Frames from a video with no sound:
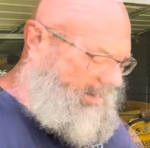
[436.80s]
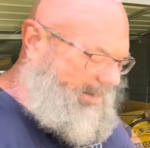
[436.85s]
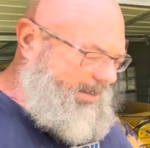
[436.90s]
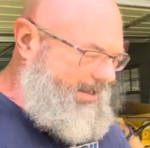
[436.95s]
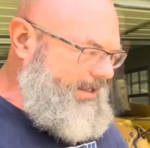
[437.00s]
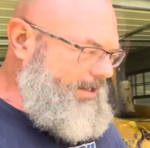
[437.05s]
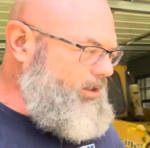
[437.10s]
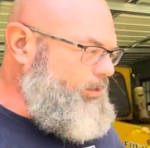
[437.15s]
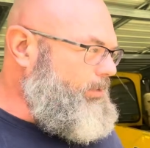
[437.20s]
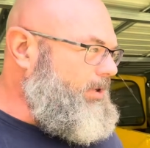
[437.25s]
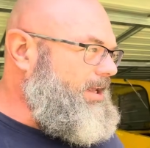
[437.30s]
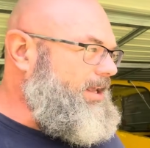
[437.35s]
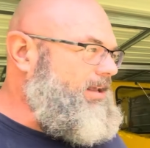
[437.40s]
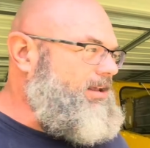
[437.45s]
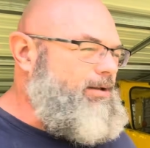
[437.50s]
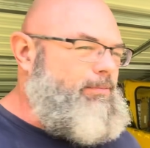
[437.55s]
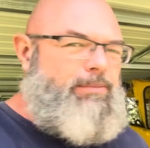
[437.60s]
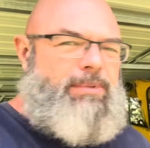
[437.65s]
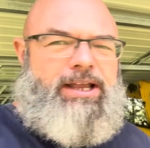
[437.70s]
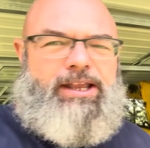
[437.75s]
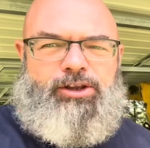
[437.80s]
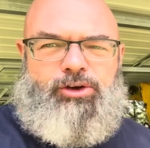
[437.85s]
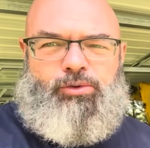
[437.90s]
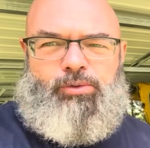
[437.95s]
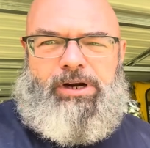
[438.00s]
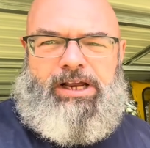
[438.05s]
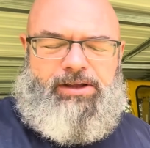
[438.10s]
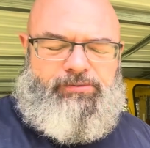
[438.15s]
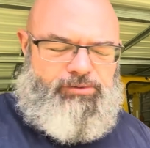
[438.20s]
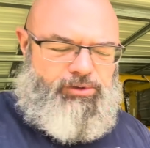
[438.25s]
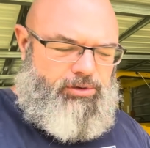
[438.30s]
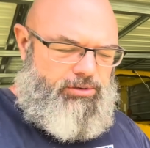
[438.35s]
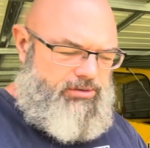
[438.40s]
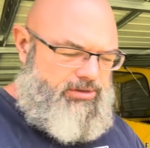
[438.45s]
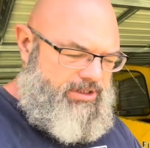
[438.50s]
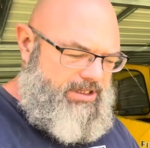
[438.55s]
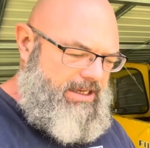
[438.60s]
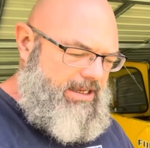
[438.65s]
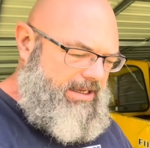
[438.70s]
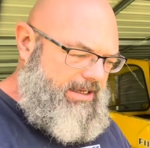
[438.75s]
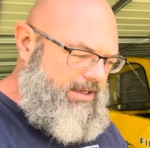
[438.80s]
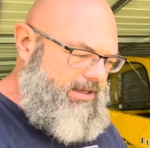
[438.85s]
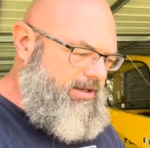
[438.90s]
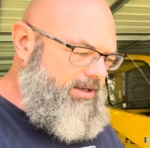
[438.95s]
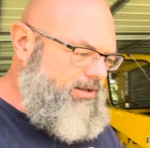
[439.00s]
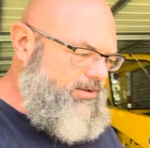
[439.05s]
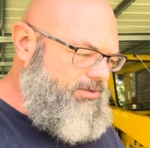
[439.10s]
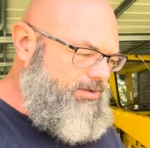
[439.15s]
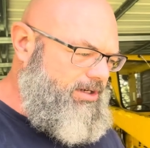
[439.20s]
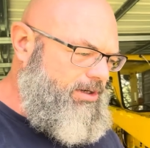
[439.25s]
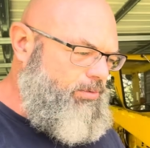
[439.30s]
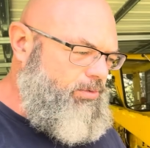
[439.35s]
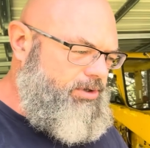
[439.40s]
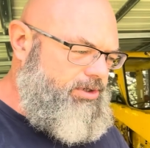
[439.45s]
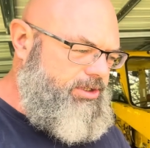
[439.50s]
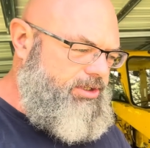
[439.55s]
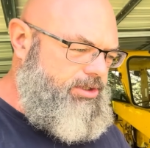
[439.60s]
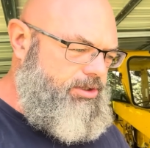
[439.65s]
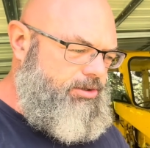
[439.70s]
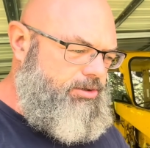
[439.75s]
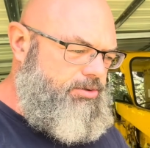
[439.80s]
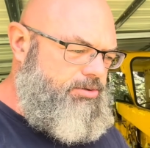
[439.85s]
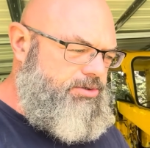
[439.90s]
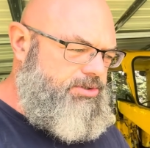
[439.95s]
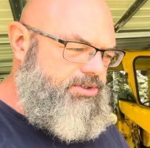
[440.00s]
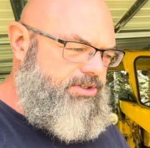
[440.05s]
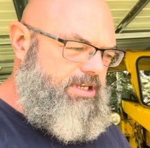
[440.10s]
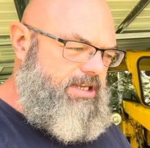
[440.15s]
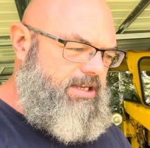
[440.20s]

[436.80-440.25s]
Anyway, my gravel guy that I want to use,